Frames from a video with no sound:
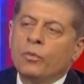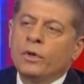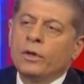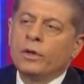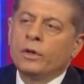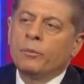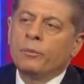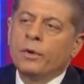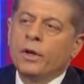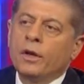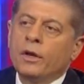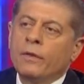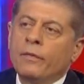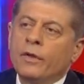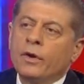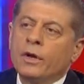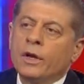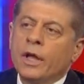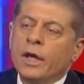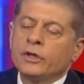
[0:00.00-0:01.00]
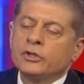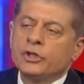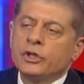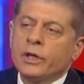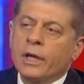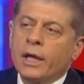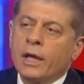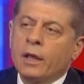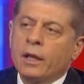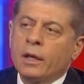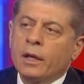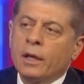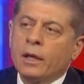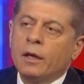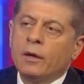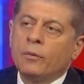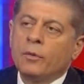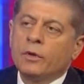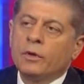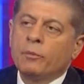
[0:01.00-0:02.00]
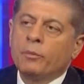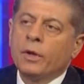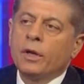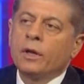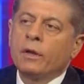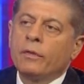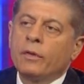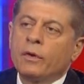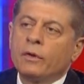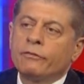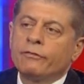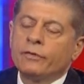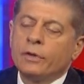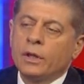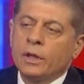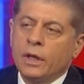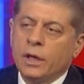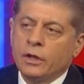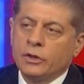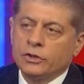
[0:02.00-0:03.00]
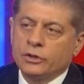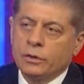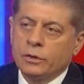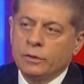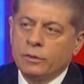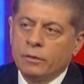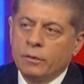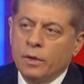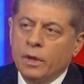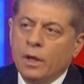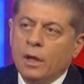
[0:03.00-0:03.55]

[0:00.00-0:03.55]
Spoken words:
wouldn't depend on their nationality. It would depend on their affiliation.